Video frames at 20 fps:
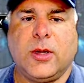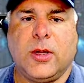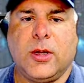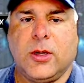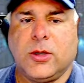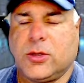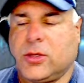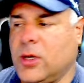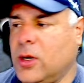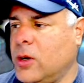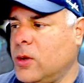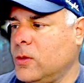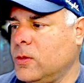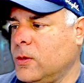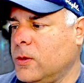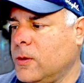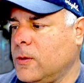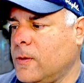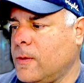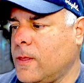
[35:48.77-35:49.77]
So
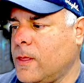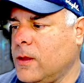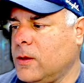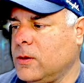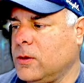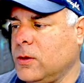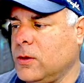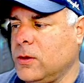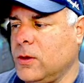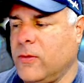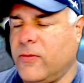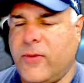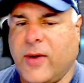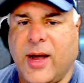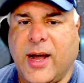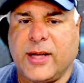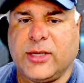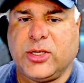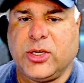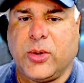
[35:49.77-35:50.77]
you
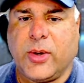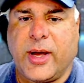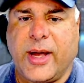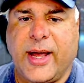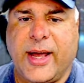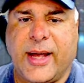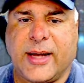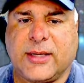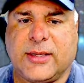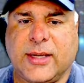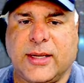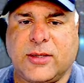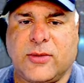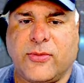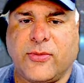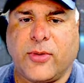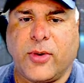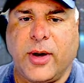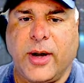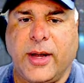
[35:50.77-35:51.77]
find you a hex that's
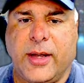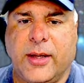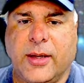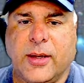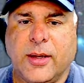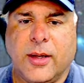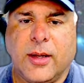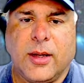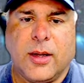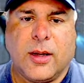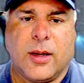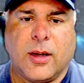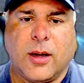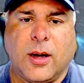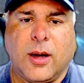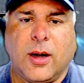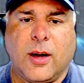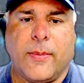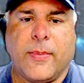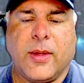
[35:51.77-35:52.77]
free.
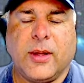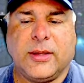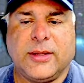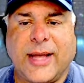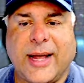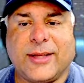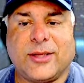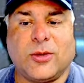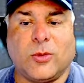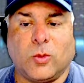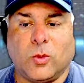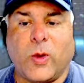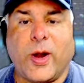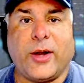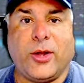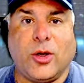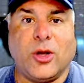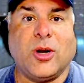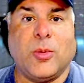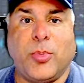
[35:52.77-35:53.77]
That's where
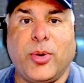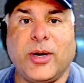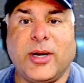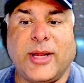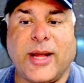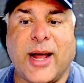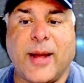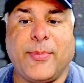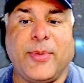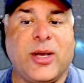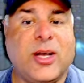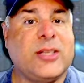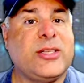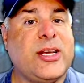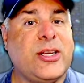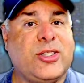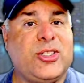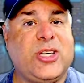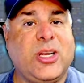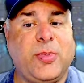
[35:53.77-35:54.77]
you're going to put it at, because
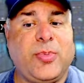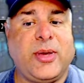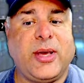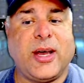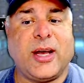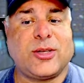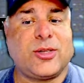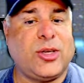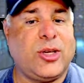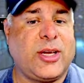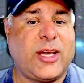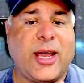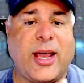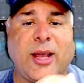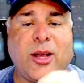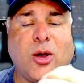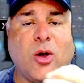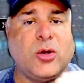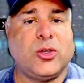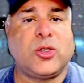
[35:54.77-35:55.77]
there's GPS. So you
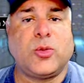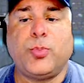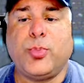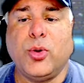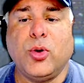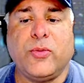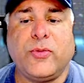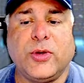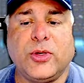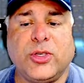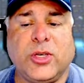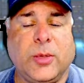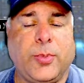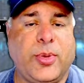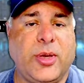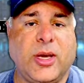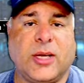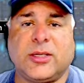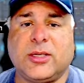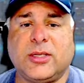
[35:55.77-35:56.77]
can't go and spoof your
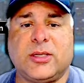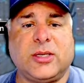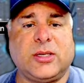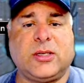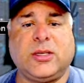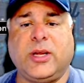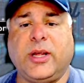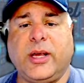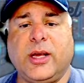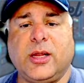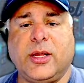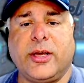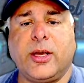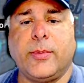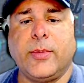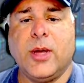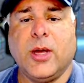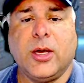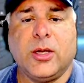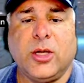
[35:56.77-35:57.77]
GPS. This isn't
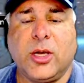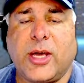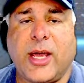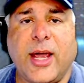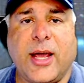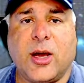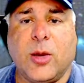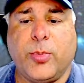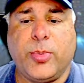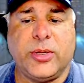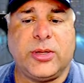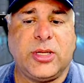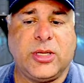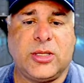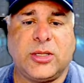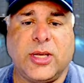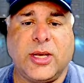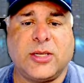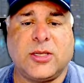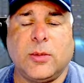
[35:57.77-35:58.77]
helium. You can't go put these
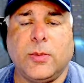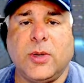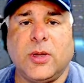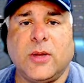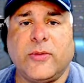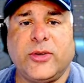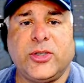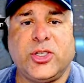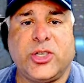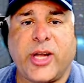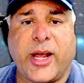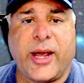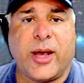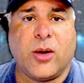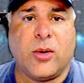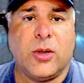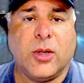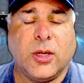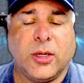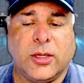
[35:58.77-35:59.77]
things in the middle of a
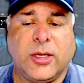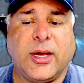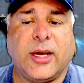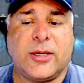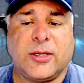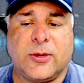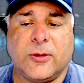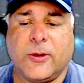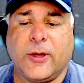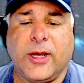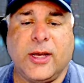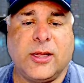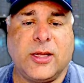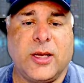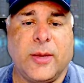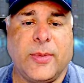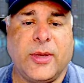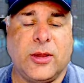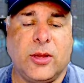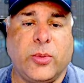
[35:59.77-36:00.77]
jail. Yes,
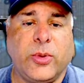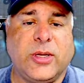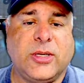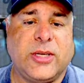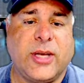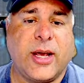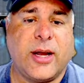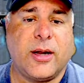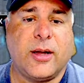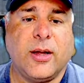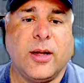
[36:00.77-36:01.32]
helium in Louisiana.